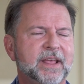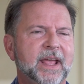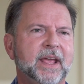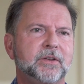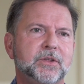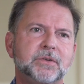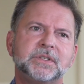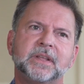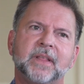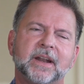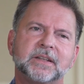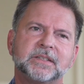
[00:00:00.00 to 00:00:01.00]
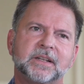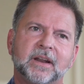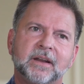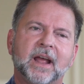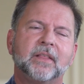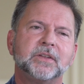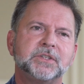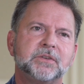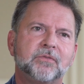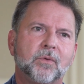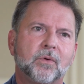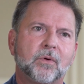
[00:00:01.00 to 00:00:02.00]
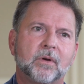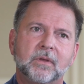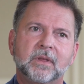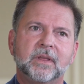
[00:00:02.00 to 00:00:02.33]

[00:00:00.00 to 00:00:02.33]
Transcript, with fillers: and using that as an analogy for